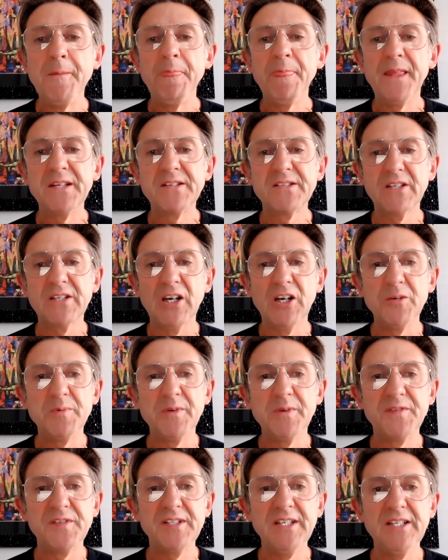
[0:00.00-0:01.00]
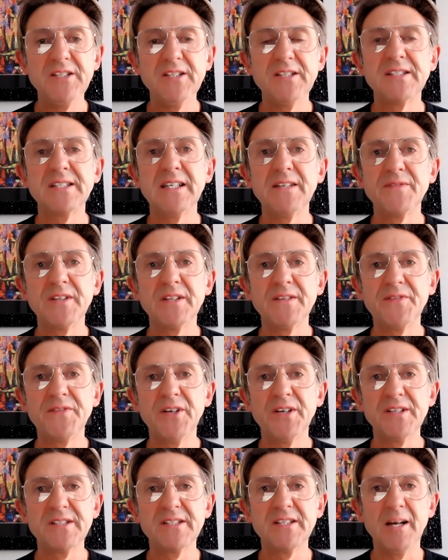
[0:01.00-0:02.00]
the scope of CGT for the
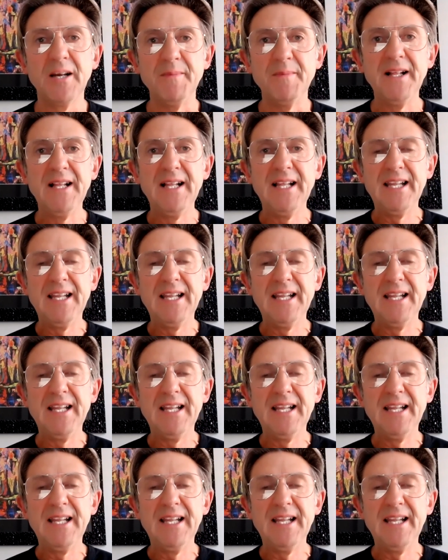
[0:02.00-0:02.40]
first time.